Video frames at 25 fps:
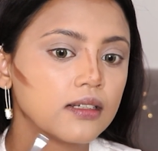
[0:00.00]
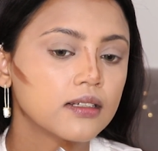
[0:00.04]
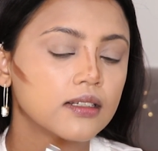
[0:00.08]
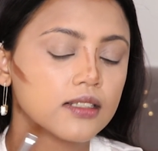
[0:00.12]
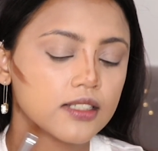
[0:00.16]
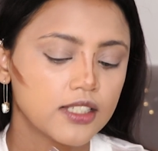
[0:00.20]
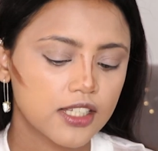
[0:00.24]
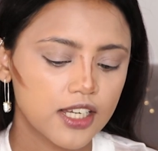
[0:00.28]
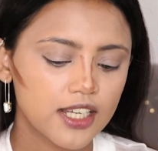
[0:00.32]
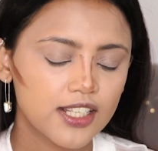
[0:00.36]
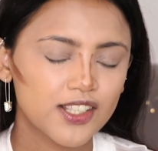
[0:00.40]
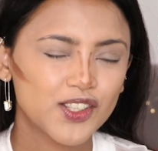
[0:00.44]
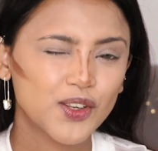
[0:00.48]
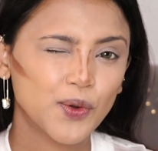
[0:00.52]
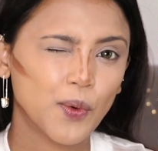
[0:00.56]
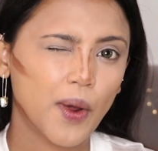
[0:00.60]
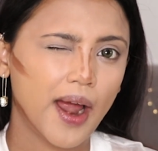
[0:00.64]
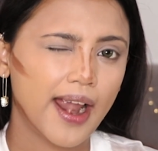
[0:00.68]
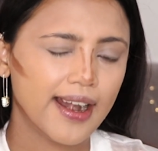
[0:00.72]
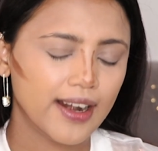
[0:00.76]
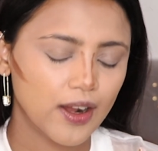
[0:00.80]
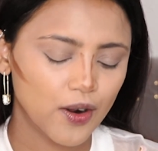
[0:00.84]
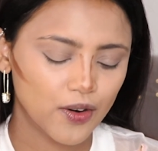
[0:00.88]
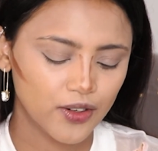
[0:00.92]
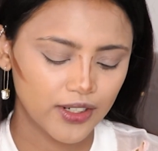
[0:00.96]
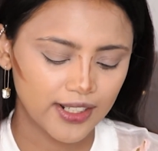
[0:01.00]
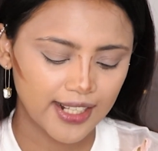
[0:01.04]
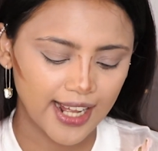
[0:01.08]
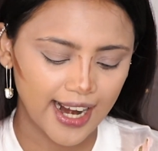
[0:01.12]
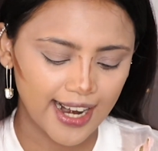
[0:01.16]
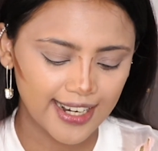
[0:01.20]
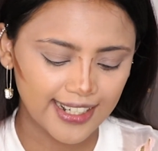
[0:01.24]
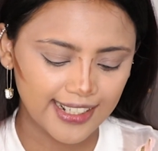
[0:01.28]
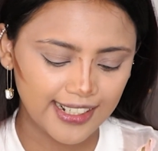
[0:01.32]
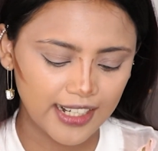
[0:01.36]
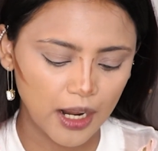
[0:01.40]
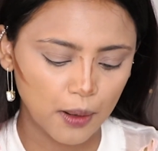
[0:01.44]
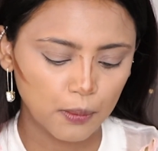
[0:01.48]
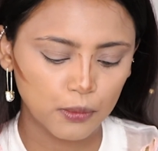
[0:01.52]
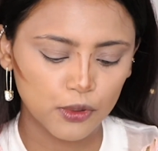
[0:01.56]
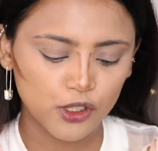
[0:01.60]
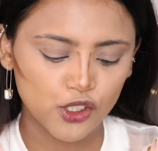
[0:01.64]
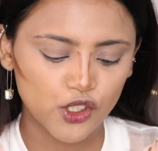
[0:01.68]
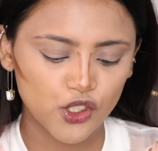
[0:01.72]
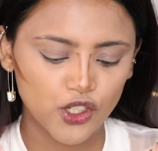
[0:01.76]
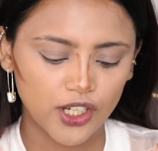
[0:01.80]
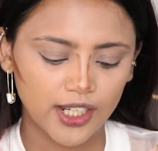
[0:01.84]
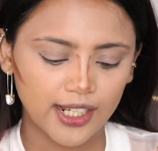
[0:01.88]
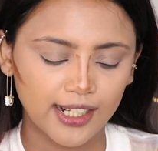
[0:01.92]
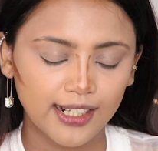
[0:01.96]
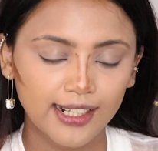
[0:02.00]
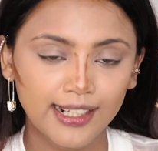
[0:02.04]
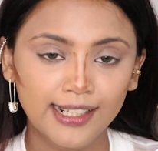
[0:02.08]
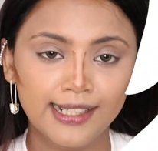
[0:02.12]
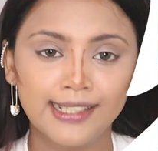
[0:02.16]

just to hide out that double chin.